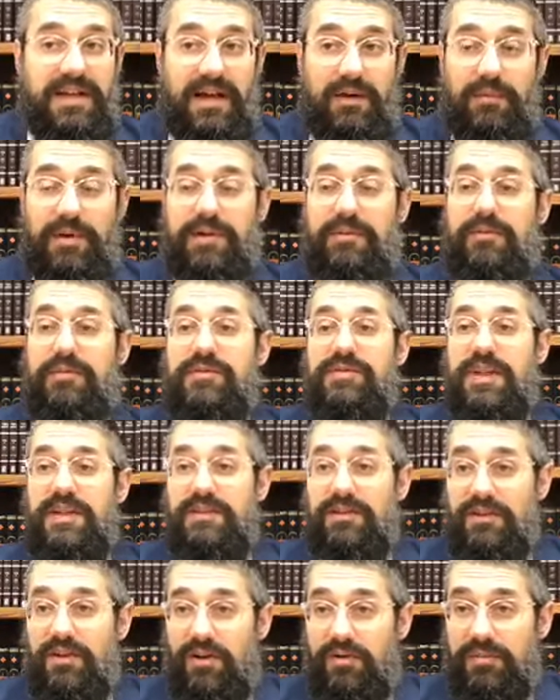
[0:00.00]
And where do we
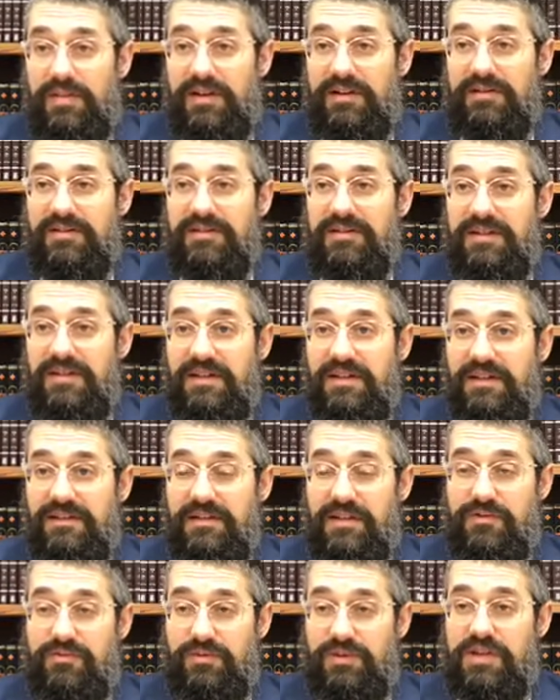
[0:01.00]
recite the Gomel?
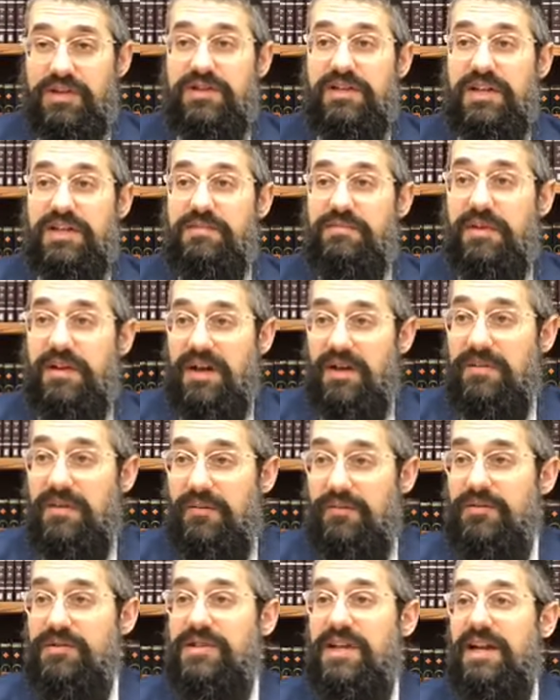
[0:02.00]
The tradition has become
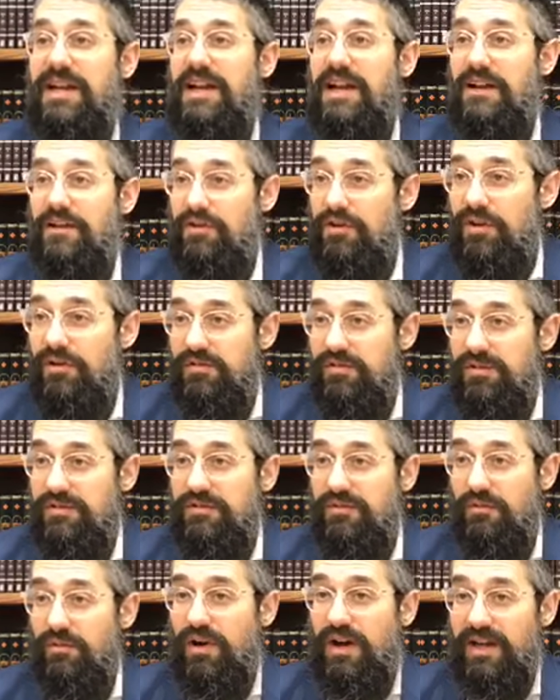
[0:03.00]
that we recite it at a Torah.
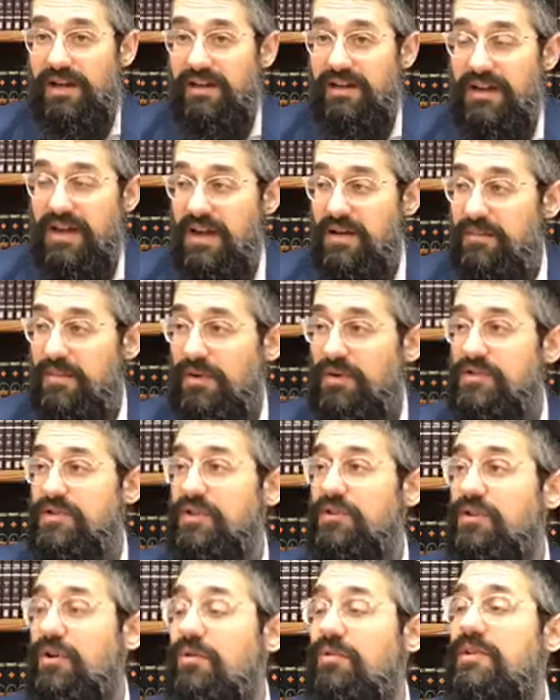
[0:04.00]
Why? Because
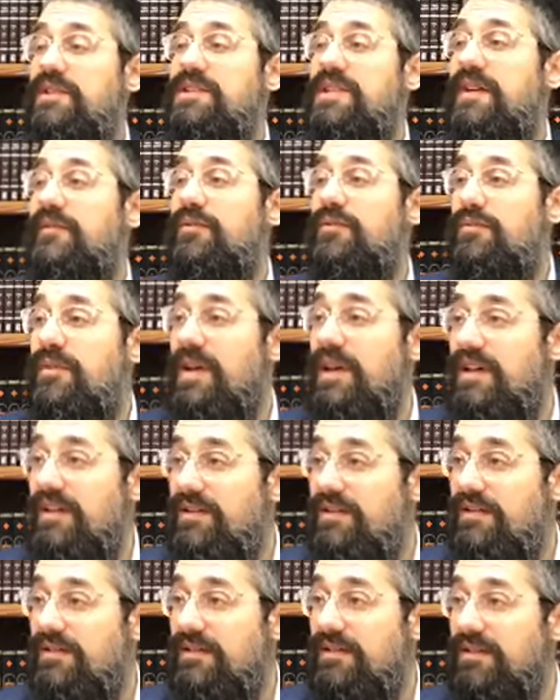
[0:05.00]
the Torah is never
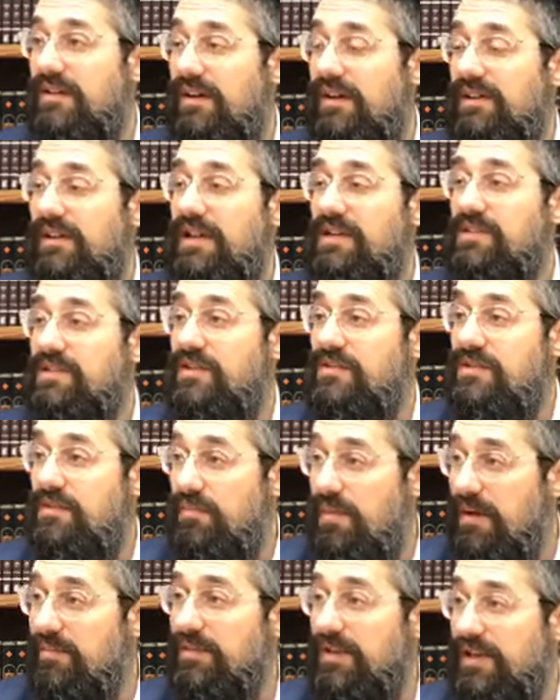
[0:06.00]
read unless there's a
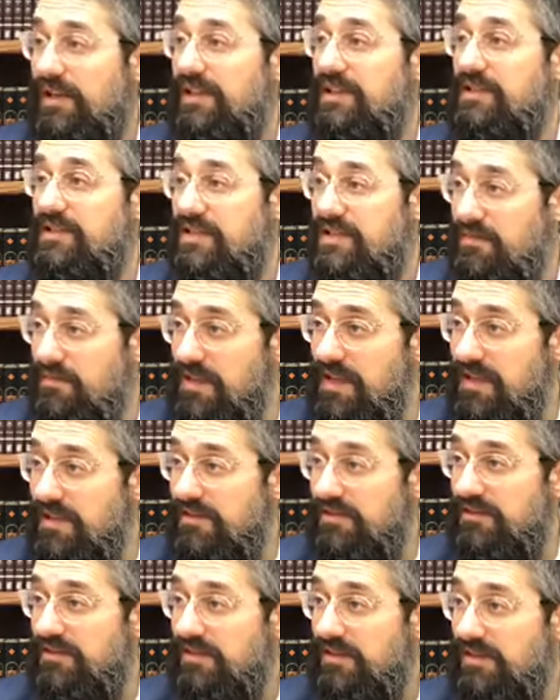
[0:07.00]
public, unless there's a
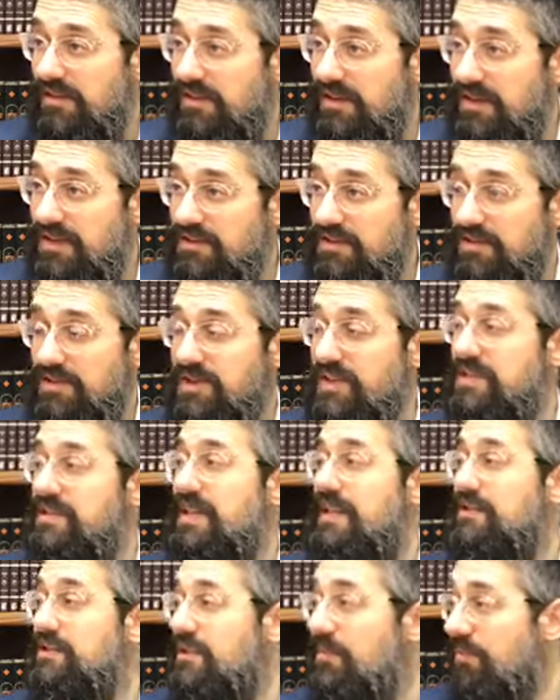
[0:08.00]
minyan. So since
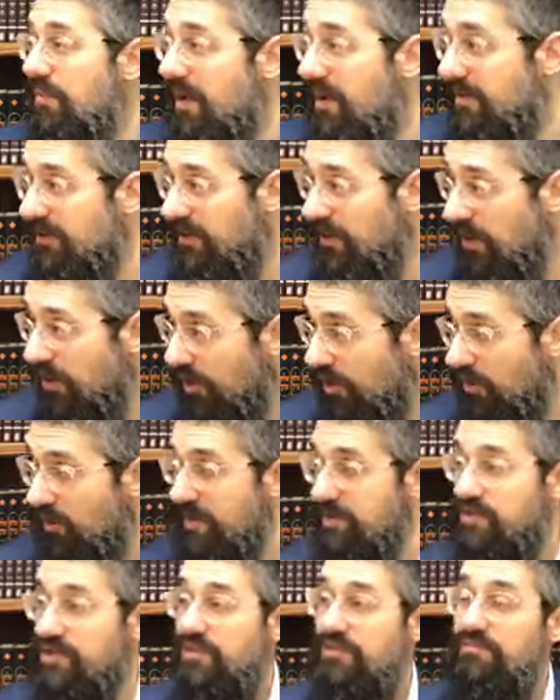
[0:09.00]
that's the part that
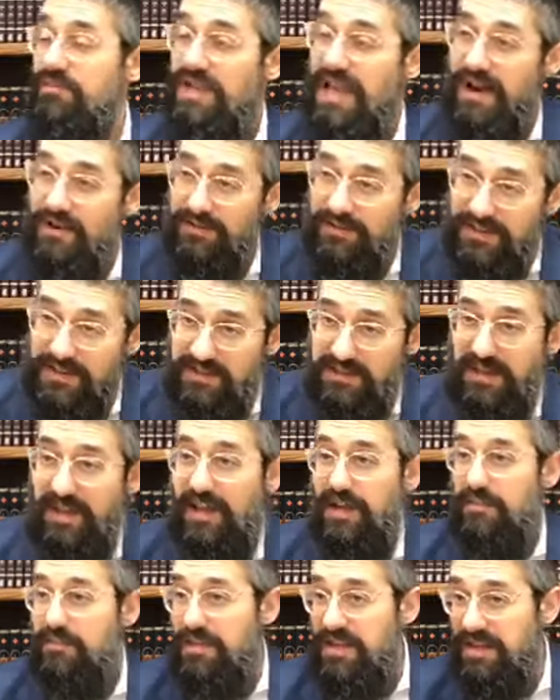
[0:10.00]
always you're guaranteed to
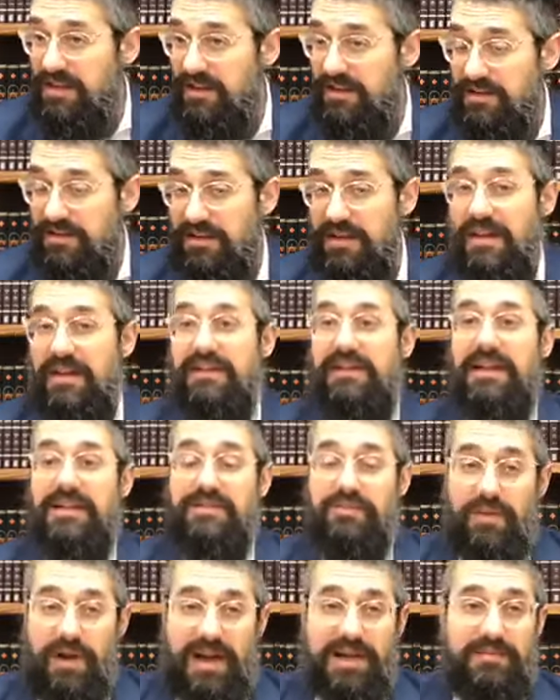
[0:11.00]
get a minyan,
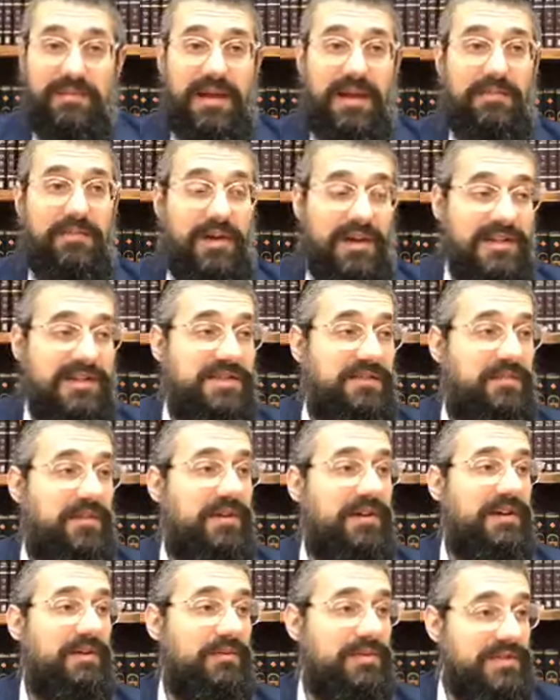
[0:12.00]
that's why it became
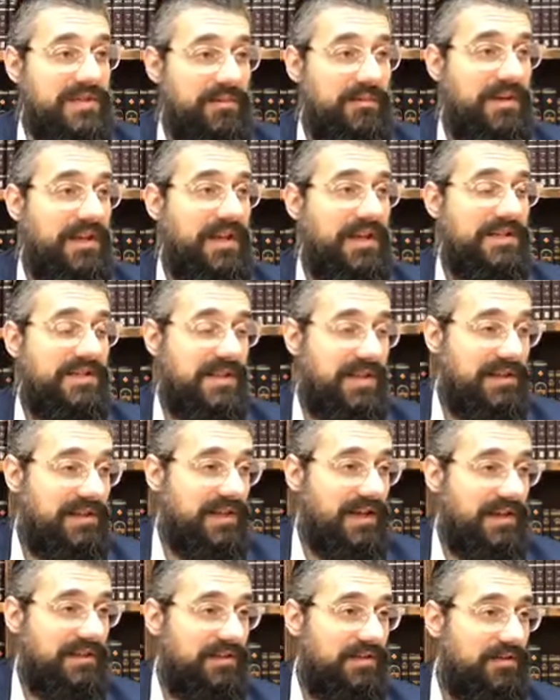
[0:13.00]
customary that when somebody gets an
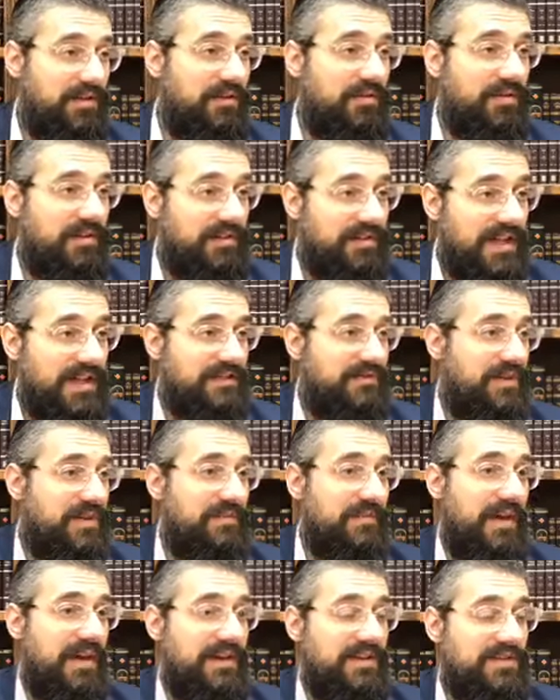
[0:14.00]
aliyah to Torah, that's when
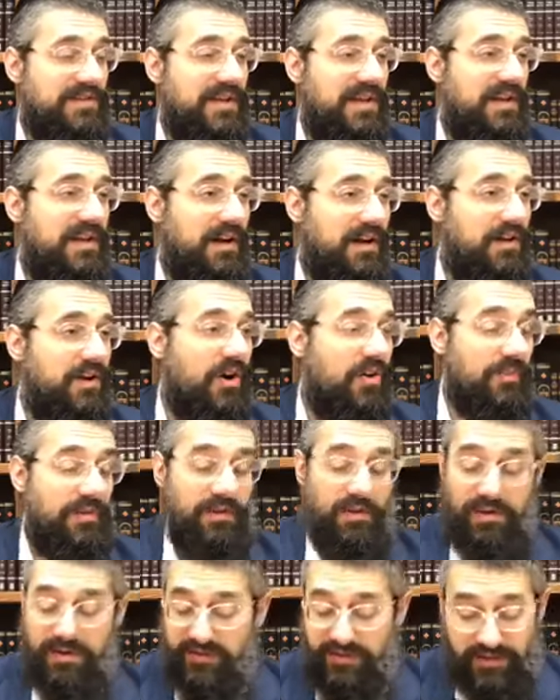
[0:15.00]
he makes a
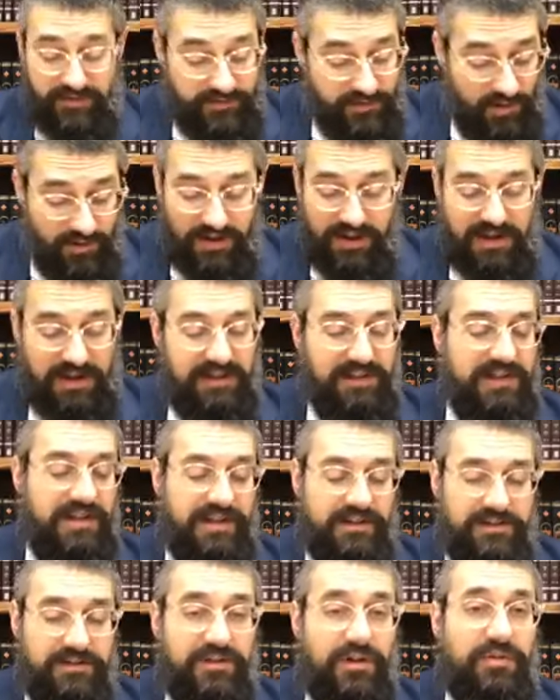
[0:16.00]
gomel, or even if you don't get an
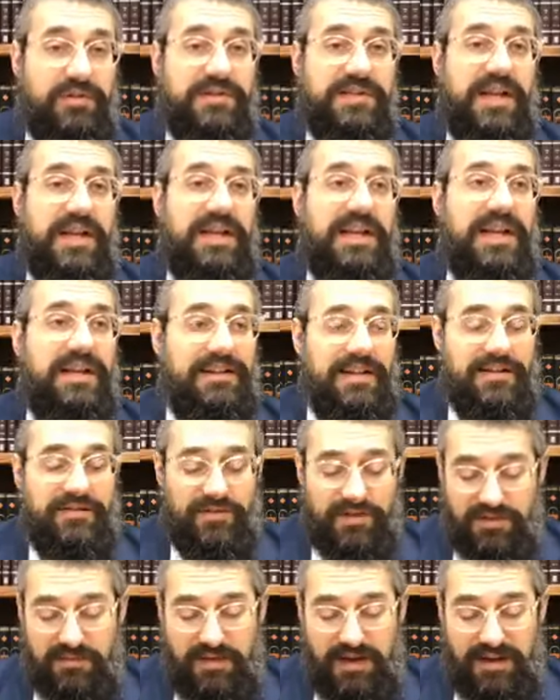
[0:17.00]
aliyah, the Torah is taken out,
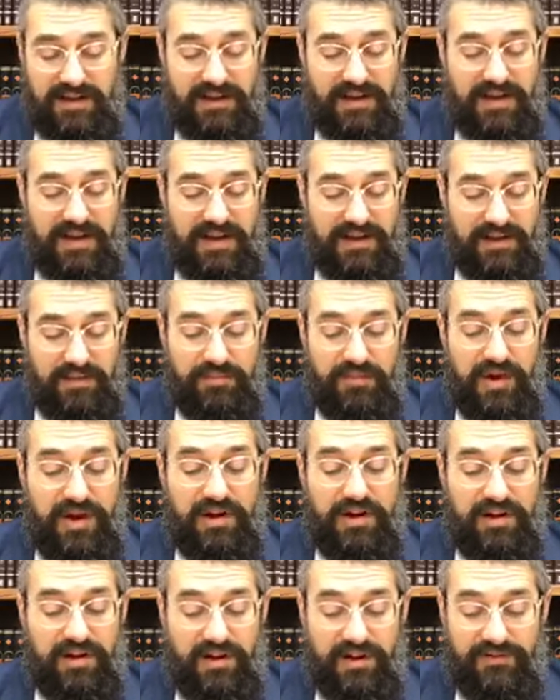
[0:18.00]
that's when you make the
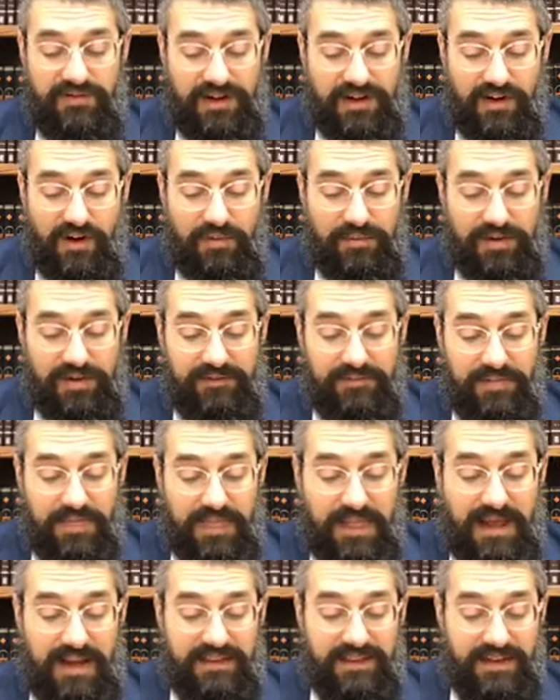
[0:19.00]
bracha of a gomel.
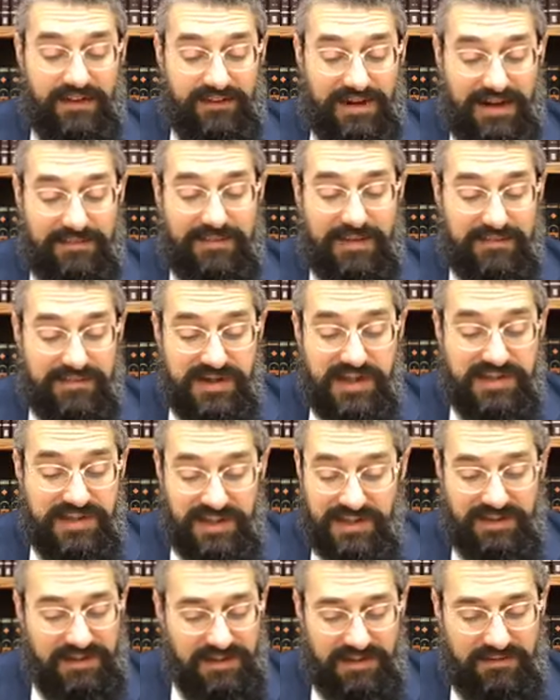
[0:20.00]
Now Rambam says,
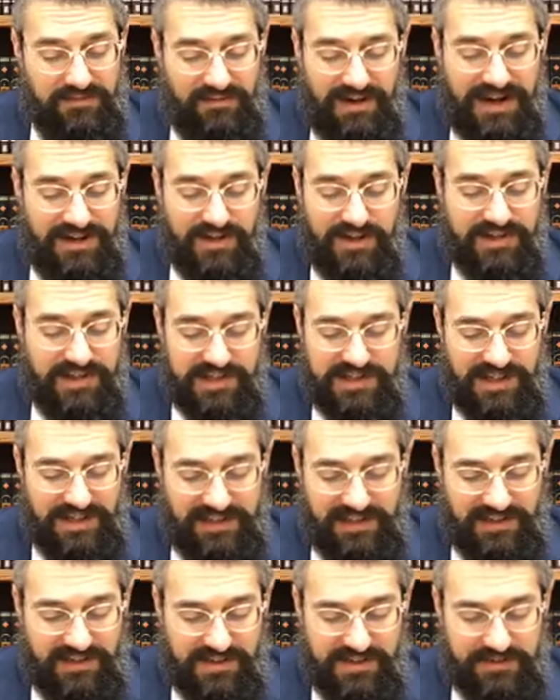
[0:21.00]
the Rashi says
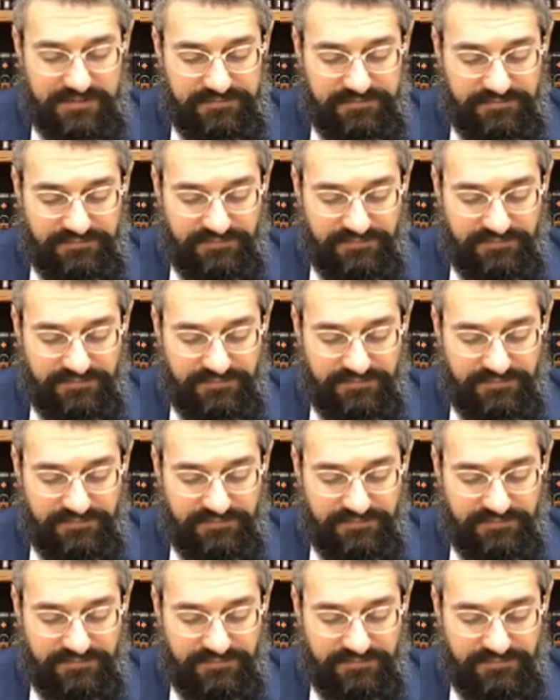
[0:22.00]
like this,